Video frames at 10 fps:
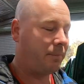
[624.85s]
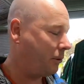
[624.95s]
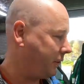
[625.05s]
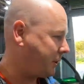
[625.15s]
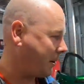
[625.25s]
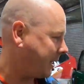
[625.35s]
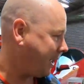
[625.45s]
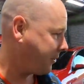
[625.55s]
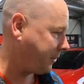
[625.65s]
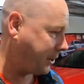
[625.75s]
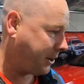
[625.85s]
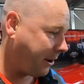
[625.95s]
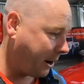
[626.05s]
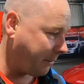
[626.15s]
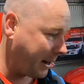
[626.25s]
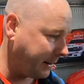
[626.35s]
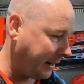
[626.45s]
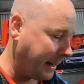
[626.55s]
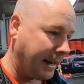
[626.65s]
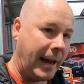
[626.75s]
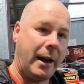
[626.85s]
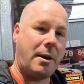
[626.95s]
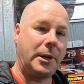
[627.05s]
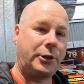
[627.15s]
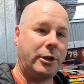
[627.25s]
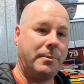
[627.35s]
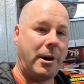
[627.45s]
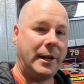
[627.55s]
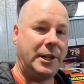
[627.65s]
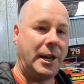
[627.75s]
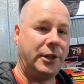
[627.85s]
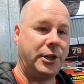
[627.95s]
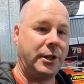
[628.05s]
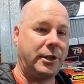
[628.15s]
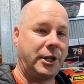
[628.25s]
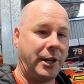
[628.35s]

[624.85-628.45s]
putting this one together on the dyno run. And I'm going to turn my attention